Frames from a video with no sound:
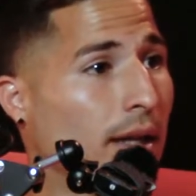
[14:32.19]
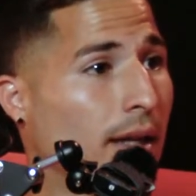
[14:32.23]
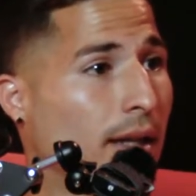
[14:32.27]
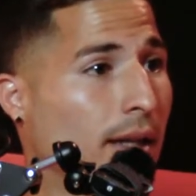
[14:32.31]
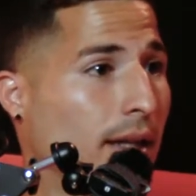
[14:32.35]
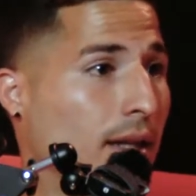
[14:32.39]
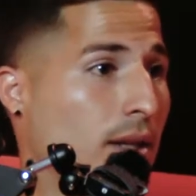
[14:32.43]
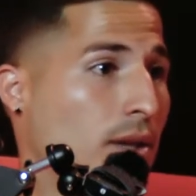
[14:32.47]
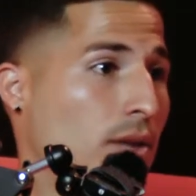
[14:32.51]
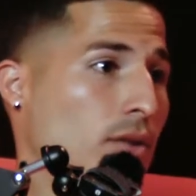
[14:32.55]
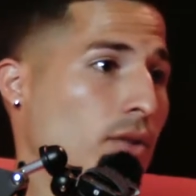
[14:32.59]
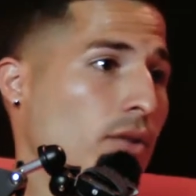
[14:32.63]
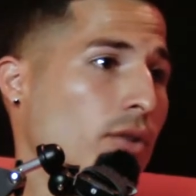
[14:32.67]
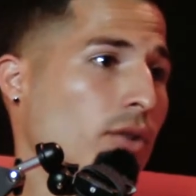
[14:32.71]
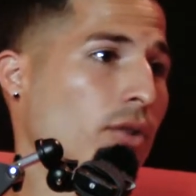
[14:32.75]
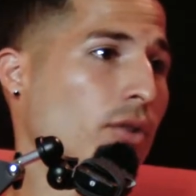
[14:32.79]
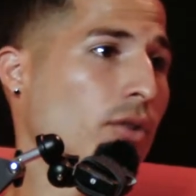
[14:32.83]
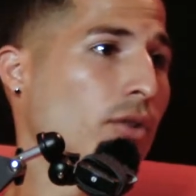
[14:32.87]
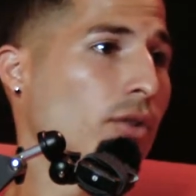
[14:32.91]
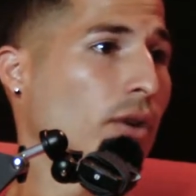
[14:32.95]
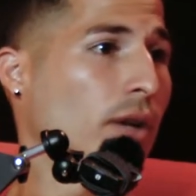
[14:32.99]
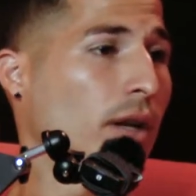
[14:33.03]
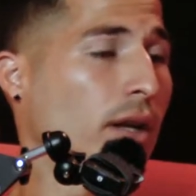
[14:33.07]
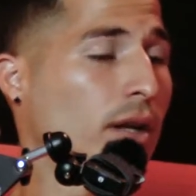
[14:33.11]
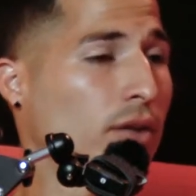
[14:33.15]
and then you
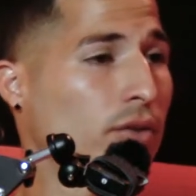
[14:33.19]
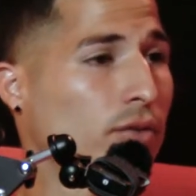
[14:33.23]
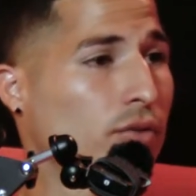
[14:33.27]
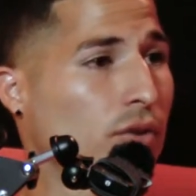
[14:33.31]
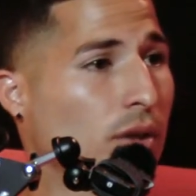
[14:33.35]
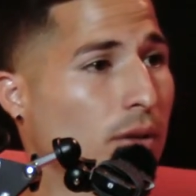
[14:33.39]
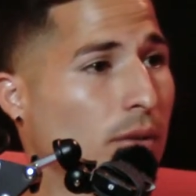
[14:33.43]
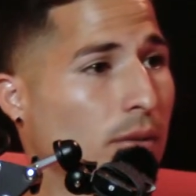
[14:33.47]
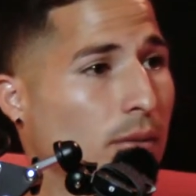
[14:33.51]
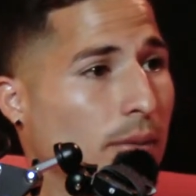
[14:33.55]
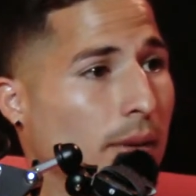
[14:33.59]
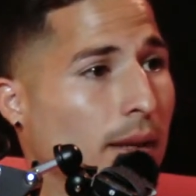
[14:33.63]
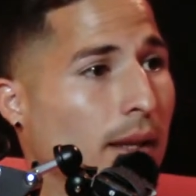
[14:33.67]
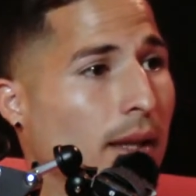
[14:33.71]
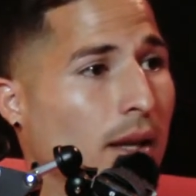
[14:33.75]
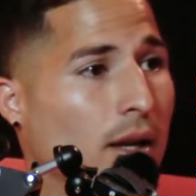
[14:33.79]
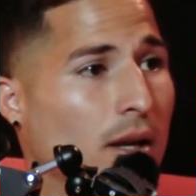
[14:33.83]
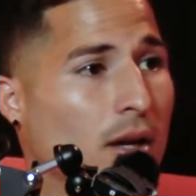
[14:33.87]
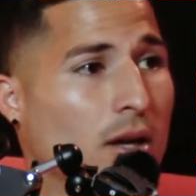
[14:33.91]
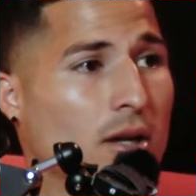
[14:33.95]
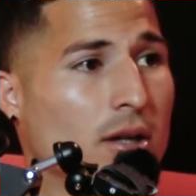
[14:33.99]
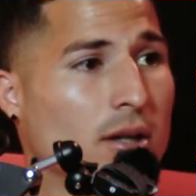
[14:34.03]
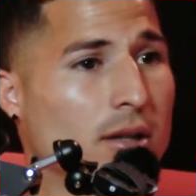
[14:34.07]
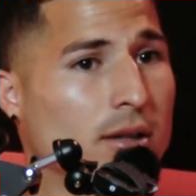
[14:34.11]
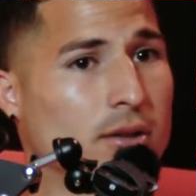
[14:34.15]
could get in trouble by the
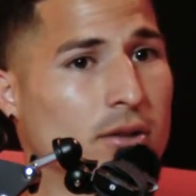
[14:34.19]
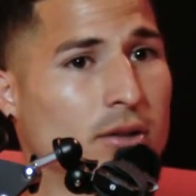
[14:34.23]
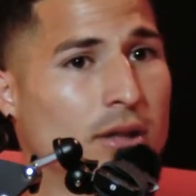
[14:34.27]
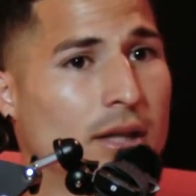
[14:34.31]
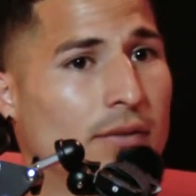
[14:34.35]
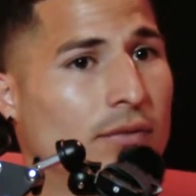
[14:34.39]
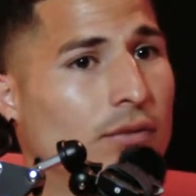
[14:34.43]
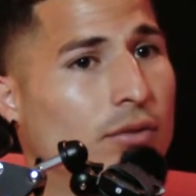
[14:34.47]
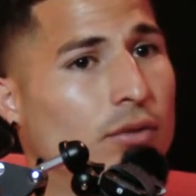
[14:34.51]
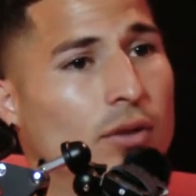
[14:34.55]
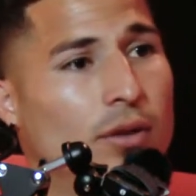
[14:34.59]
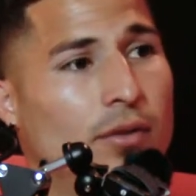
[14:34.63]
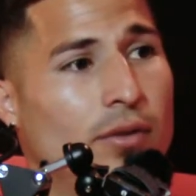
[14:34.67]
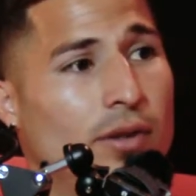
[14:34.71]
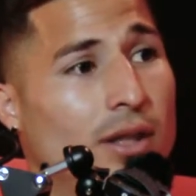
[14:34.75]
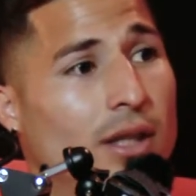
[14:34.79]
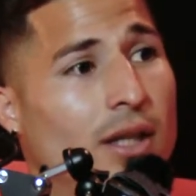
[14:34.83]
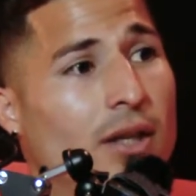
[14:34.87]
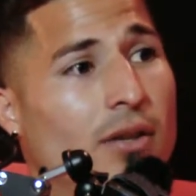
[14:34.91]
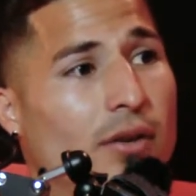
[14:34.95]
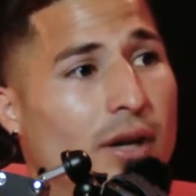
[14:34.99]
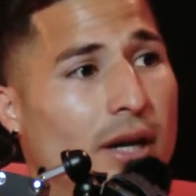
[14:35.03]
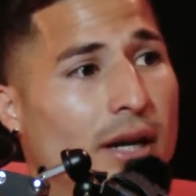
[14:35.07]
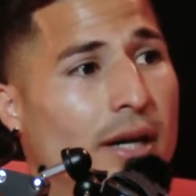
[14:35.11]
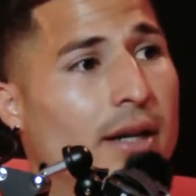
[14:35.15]
law because you have to do
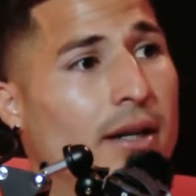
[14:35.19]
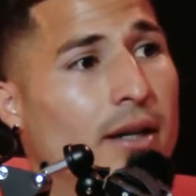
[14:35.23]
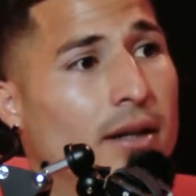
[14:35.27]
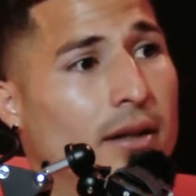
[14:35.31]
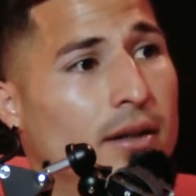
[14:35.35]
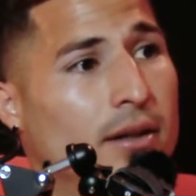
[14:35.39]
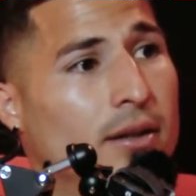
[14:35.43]
everything right here.